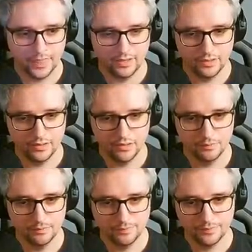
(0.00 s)

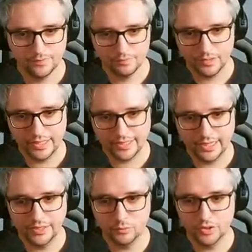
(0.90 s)
Um, I
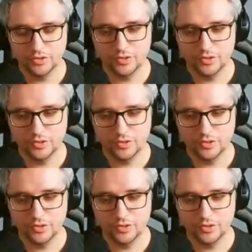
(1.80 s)
kind of want